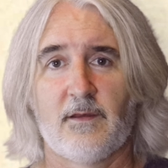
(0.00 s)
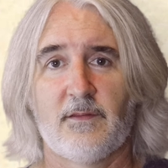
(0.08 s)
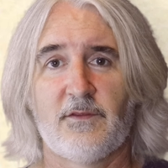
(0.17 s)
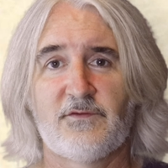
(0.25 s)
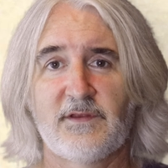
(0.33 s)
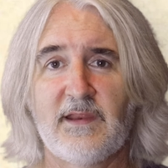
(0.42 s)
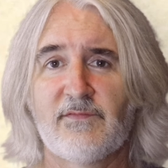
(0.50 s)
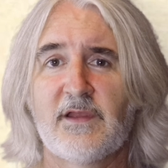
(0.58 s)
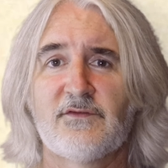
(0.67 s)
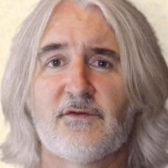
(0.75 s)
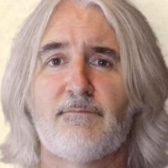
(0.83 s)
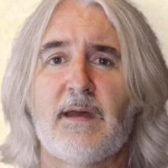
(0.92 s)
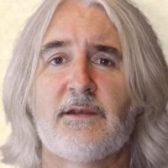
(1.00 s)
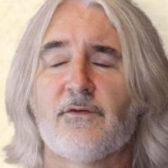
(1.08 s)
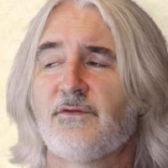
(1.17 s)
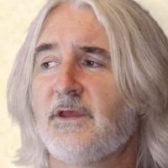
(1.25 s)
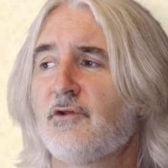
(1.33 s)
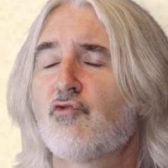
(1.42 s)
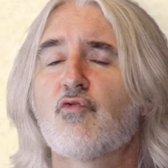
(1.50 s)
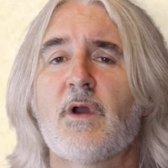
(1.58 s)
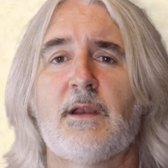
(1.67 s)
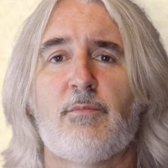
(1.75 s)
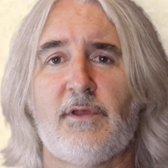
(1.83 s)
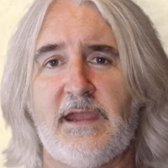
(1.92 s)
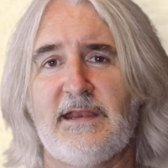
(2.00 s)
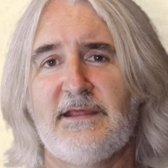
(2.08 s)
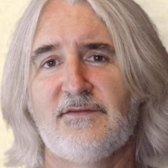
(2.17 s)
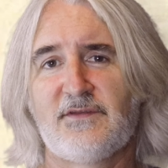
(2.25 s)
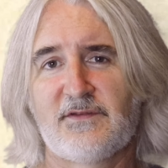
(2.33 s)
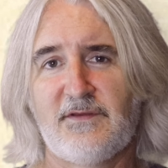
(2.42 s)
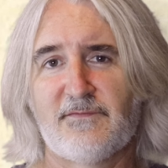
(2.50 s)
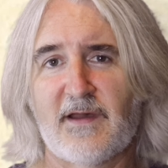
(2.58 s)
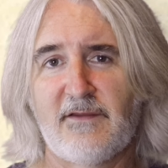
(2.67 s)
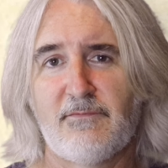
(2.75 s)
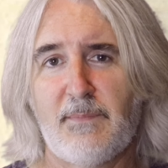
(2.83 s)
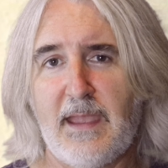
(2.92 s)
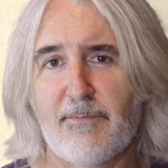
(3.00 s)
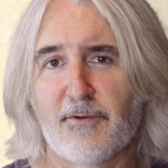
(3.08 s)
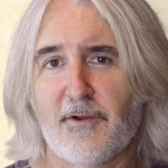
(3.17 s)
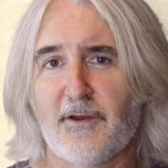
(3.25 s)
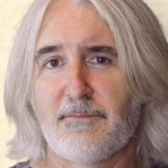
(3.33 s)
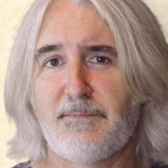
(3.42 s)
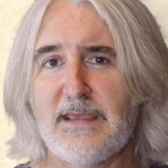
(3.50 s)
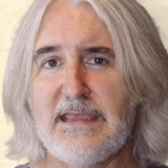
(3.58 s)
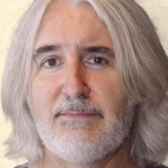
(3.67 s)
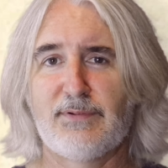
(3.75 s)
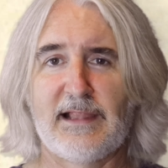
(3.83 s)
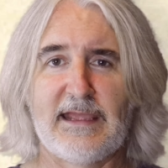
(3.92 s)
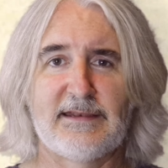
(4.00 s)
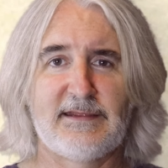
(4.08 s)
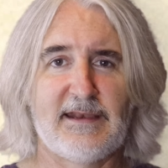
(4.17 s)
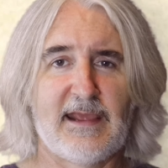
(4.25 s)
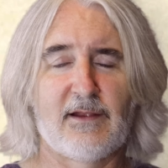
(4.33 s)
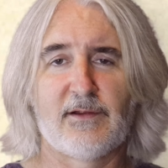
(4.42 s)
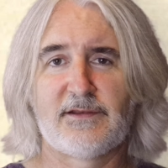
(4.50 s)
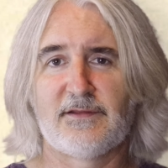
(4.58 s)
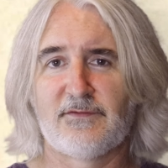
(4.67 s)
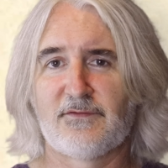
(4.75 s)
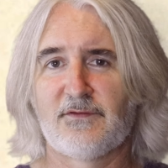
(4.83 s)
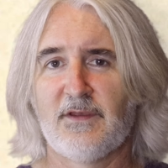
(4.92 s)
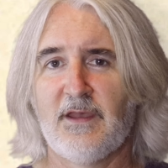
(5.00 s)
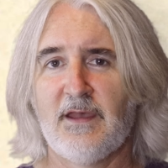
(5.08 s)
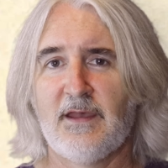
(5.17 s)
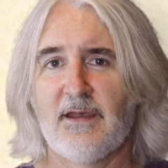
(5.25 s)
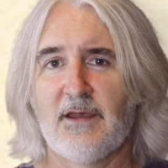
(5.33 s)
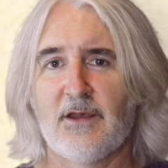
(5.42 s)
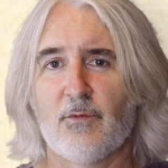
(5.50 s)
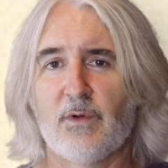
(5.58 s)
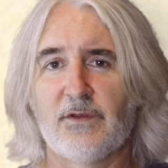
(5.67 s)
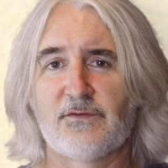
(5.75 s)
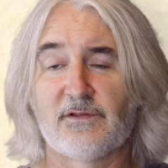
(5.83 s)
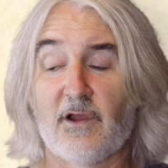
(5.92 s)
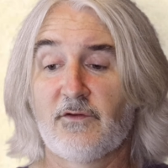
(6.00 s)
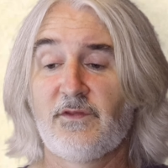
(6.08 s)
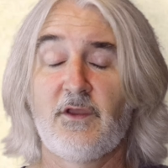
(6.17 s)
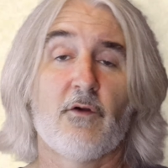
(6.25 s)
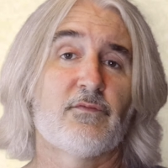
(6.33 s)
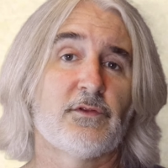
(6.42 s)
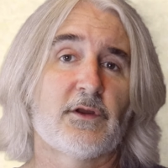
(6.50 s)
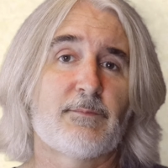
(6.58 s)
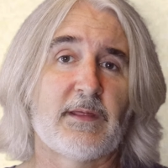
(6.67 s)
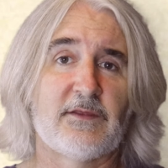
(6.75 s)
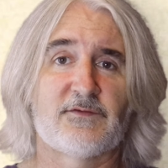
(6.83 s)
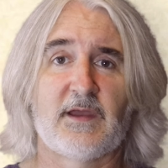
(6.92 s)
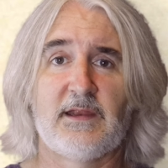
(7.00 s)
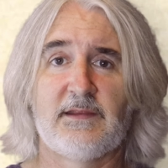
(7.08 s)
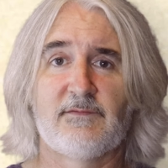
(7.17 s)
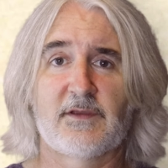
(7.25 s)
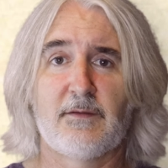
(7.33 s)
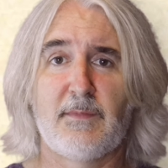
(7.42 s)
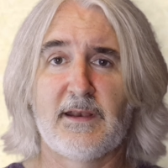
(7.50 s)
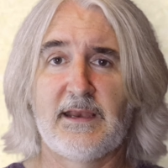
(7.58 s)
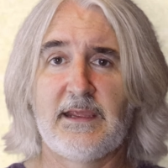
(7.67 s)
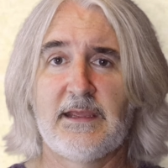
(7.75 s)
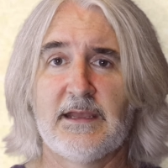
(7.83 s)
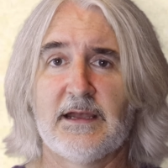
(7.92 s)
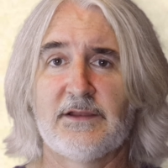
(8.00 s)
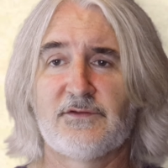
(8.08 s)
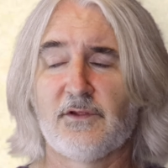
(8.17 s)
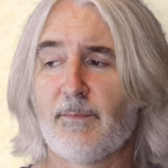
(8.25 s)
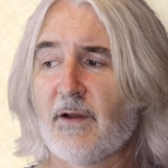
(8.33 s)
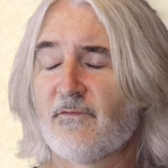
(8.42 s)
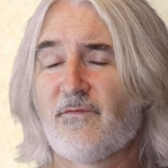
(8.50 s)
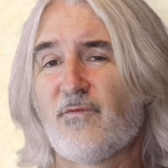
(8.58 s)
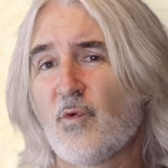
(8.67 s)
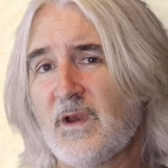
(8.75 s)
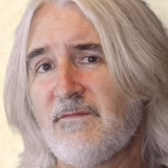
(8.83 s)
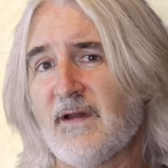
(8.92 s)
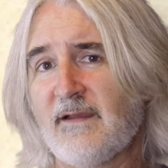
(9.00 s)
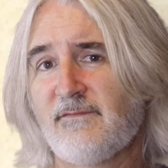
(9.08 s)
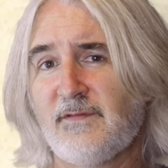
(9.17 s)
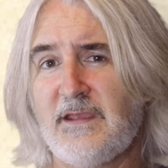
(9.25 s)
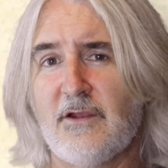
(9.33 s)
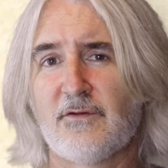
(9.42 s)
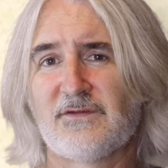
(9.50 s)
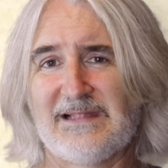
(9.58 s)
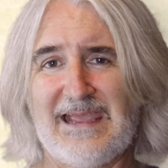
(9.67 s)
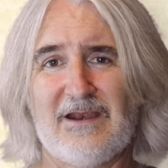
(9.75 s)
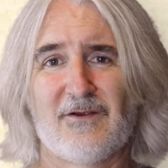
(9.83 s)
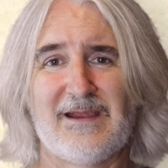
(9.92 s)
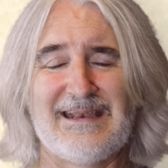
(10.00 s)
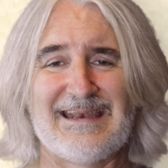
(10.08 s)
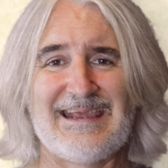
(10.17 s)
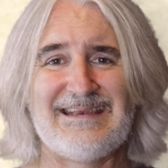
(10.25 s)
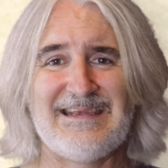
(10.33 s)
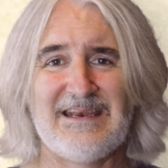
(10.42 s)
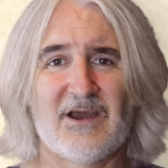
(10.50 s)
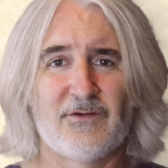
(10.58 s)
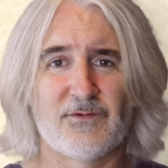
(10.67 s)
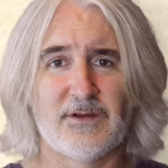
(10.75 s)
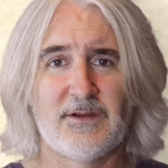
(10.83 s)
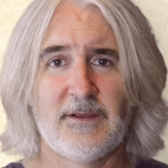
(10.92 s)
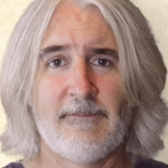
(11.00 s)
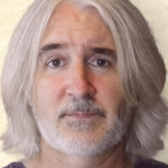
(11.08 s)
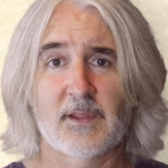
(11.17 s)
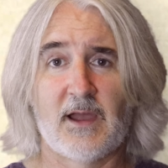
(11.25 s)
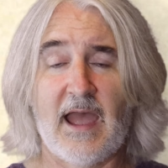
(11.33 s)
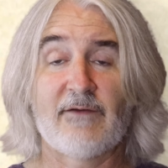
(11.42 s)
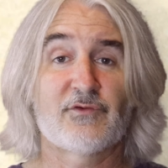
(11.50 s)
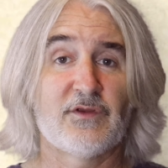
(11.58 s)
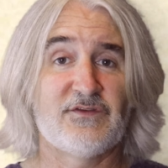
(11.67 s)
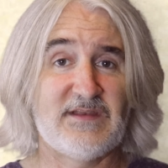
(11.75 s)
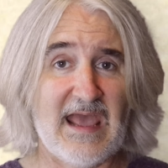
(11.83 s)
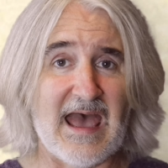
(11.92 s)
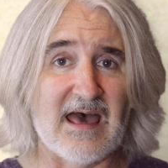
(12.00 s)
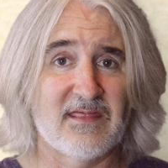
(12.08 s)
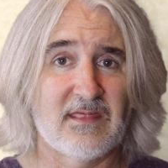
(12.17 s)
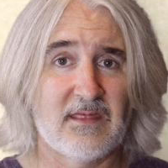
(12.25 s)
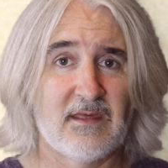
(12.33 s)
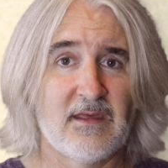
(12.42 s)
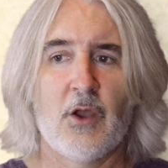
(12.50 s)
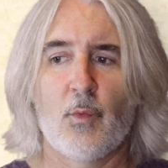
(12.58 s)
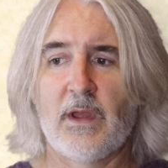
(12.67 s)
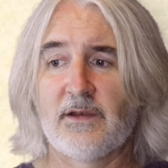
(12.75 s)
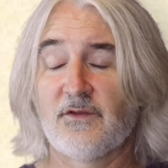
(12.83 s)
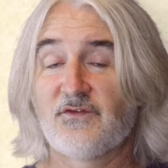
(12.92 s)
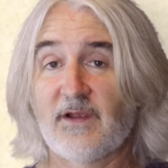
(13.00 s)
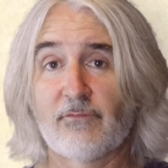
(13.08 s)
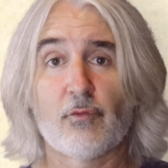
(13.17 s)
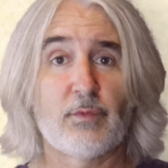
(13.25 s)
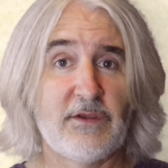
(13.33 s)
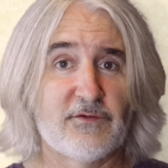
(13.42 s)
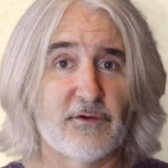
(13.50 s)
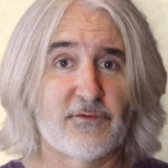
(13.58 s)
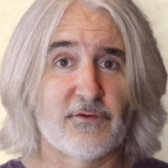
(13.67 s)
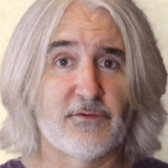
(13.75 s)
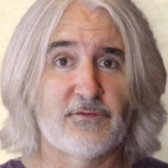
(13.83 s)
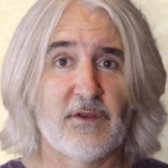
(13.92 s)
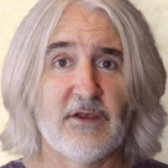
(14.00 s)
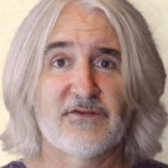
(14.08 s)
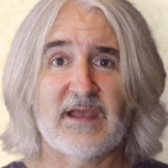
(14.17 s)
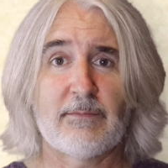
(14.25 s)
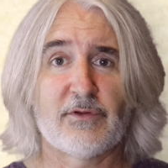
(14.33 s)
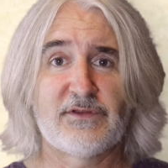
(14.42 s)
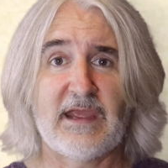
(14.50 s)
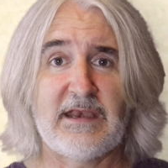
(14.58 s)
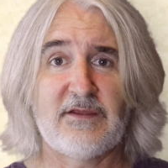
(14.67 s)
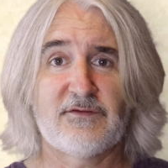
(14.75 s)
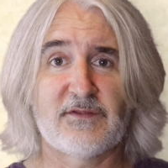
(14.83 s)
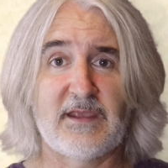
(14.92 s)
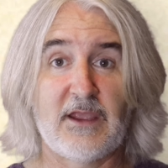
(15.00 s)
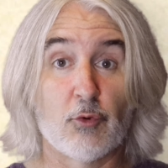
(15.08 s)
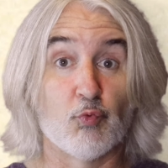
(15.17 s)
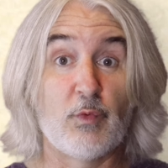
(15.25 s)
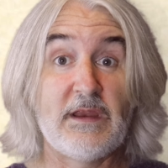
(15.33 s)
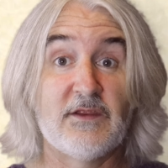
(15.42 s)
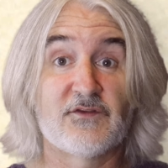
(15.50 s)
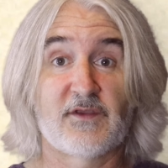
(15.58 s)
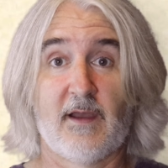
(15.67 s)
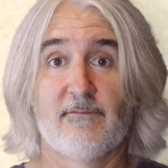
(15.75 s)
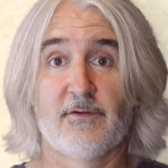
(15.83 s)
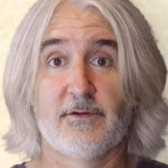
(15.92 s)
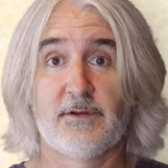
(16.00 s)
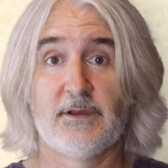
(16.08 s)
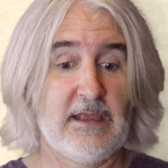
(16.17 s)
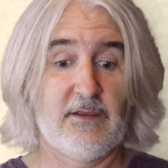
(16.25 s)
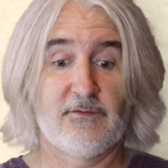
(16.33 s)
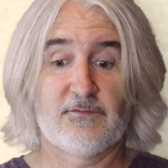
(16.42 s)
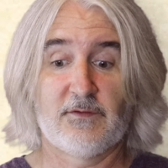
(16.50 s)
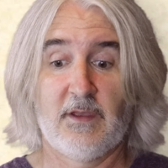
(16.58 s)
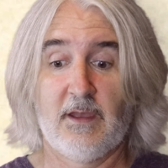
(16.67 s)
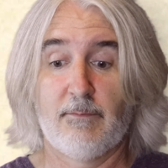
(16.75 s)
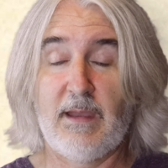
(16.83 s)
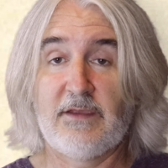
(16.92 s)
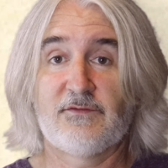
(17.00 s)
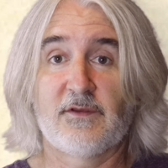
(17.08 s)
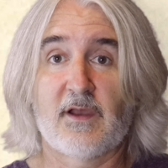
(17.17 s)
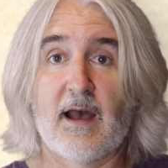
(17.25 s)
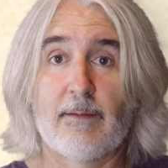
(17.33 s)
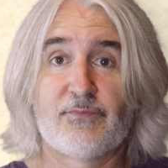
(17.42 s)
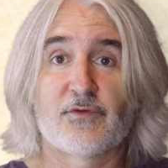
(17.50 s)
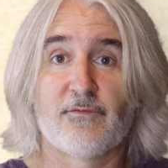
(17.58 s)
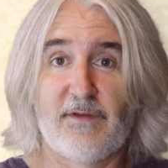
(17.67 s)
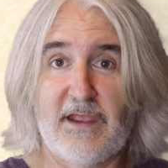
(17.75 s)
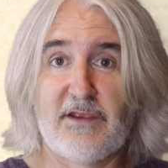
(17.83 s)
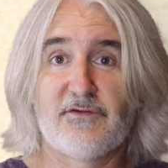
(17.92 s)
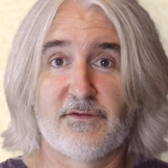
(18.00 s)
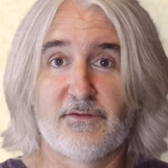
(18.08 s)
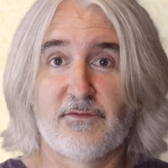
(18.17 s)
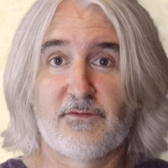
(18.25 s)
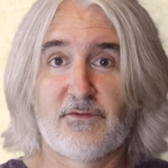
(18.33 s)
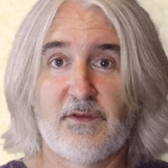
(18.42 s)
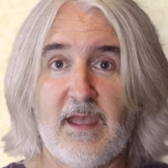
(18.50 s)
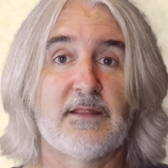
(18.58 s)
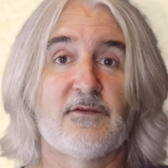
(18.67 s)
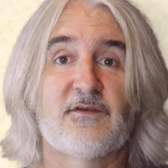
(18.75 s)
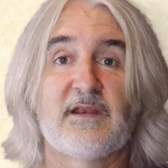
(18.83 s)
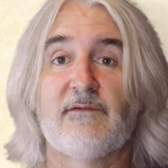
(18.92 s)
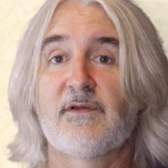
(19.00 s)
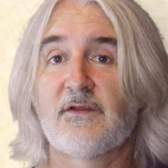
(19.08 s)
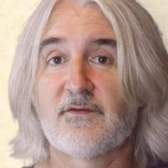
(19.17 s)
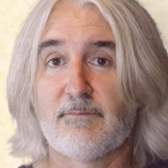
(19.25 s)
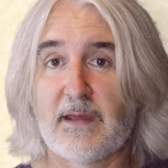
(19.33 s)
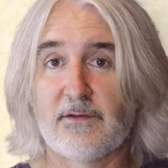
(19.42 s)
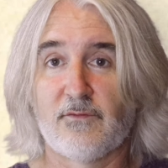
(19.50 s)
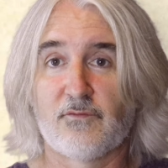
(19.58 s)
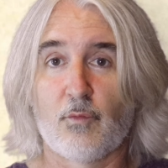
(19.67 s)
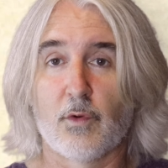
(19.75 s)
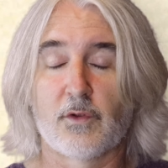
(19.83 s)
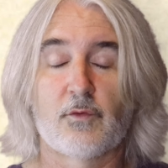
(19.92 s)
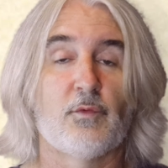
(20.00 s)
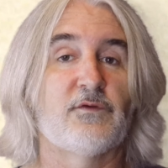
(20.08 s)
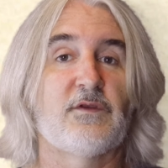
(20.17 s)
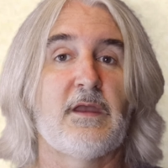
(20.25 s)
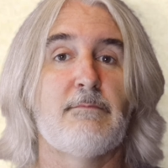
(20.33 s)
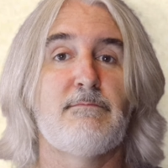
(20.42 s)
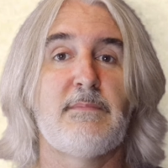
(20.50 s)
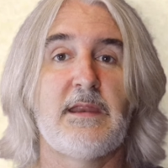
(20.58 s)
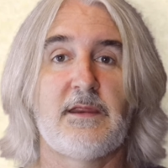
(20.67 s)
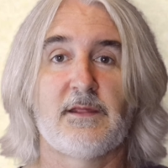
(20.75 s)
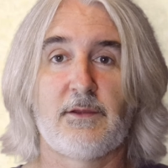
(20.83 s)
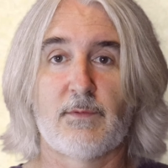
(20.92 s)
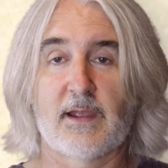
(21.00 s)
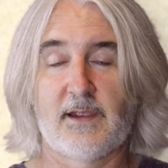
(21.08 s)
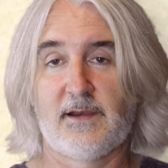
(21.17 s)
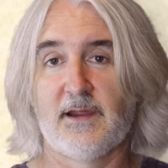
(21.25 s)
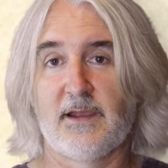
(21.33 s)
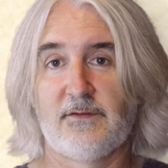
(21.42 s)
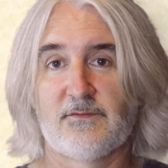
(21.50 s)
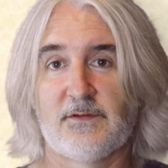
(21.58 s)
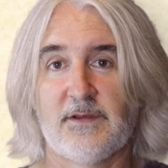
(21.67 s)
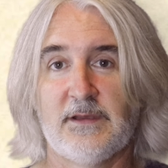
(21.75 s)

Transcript: The significance of Mendel's incredible 1865 paper on pea plant inheritance was largely overlooked by the scientific community until about 45 years later in 1900, after his death, when several researchers simultaneously rediscovered his basic observations. The significance of Mendel's work was immediately recognized.